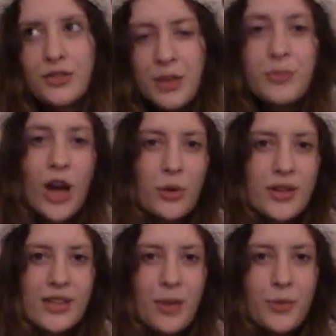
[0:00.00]
deep down
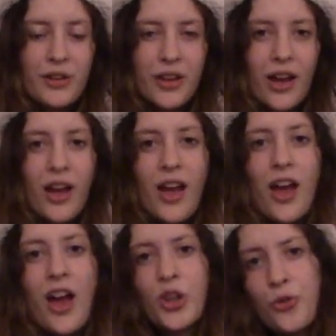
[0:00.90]
in Siberia,
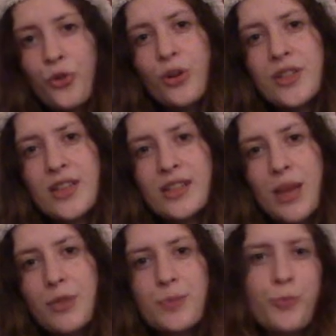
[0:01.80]
and of course his
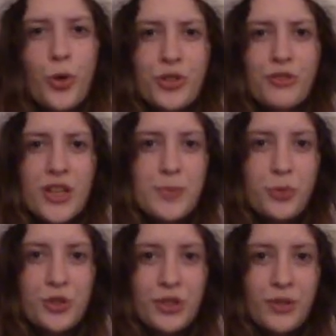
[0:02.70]
name is Pyotr
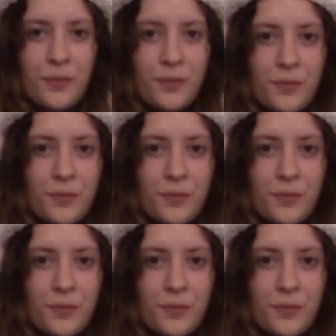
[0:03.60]
Rasputin.